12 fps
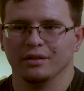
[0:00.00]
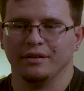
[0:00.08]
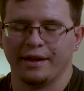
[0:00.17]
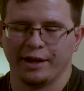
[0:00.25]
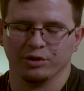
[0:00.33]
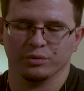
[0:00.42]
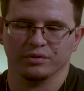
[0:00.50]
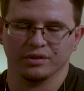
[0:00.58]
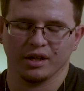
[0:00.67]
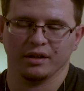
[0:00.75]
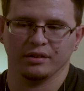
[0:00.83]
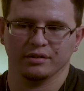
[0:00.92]
The house was
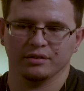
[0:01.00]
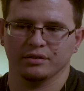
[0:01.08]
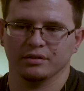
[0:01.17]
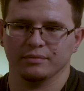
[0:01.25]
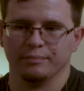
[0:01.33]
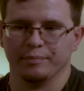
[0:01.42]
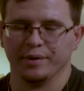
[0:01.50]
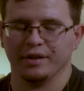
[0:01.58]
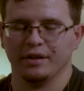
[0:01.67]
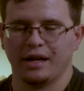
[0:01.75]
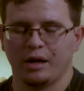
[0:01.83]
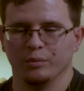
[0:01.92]
nice,
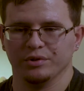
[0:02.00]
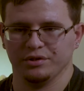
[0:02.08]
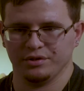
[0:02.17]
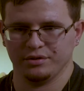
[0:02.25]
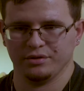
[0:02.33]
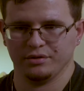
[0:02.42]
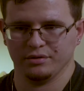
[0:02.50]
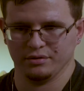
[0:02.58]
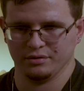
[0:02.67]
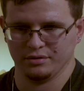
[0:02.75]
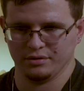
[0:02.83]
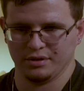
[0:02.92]
but I was
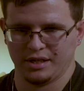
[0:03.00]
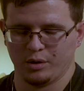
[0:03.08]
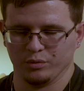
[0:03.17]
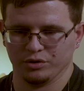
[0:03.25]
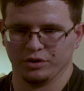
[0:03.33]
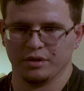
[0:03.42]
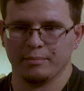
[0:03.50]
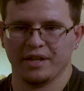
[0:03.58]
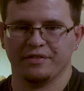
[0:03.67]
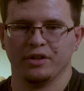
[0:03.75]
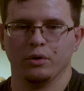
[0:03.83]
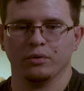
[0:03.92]
on the
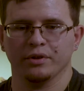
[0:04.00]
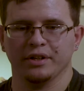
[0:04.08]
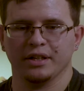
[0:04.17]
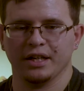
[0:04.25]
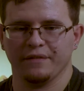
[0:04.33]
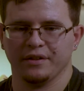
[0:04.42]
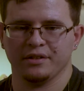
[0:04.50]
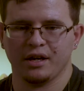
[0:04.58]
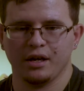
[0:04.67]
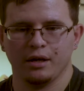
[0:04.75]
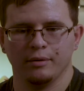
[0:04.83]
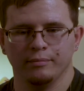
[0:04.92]
methadone clinic at the
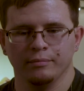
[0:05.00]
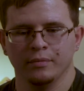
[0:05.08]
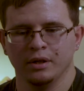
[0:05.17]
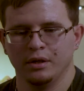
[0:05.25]
time,